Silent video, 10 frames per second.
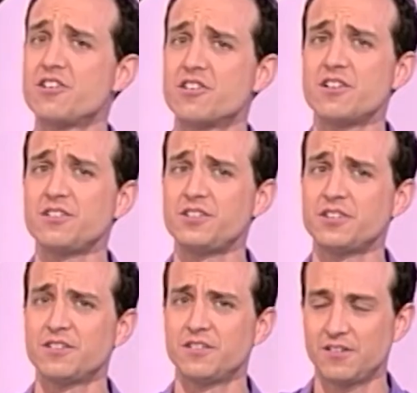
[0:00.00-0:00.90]
hurt?
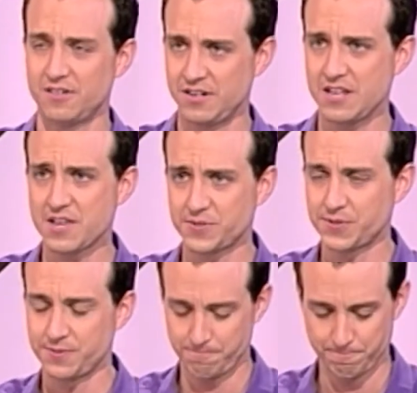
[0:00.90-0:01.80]

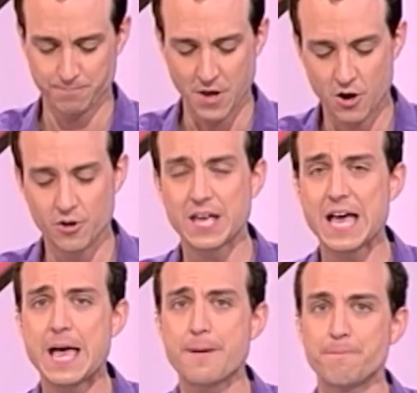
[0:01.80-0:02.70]
Yes.
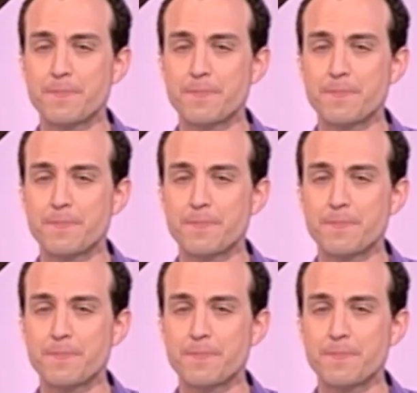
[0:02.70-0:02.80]
Okay.